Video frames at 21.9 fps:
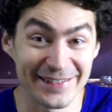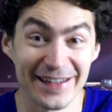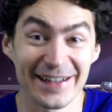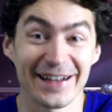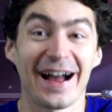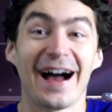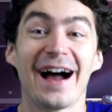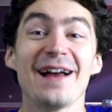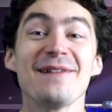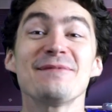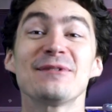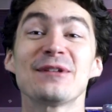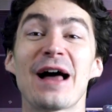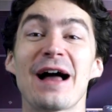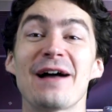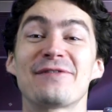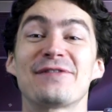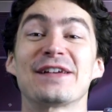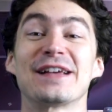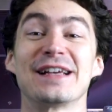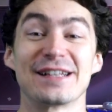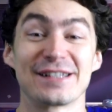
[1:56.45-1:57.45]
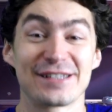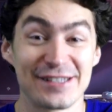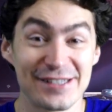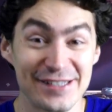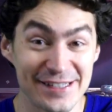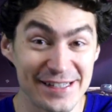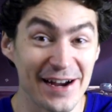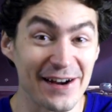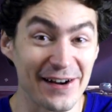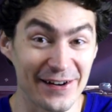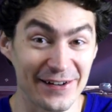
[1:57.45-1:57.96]
Like, I'm laughing
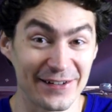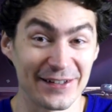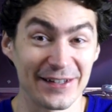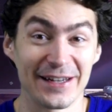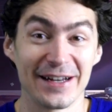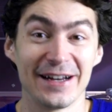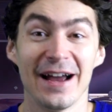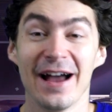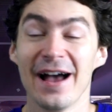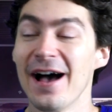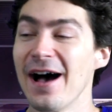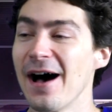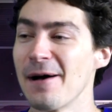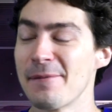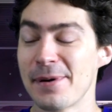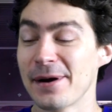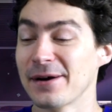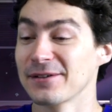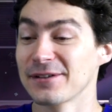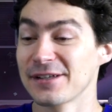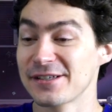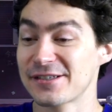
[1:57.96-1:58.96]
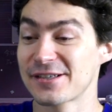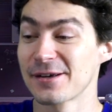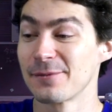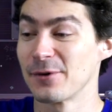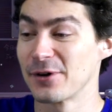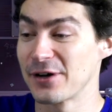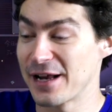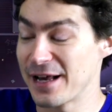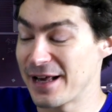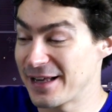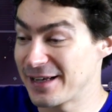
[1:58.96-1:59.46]
hysterically. Apparently,
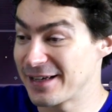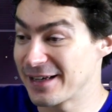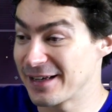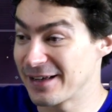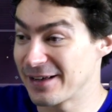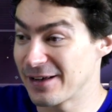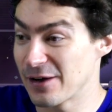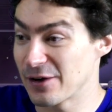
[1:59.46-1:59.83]
someone had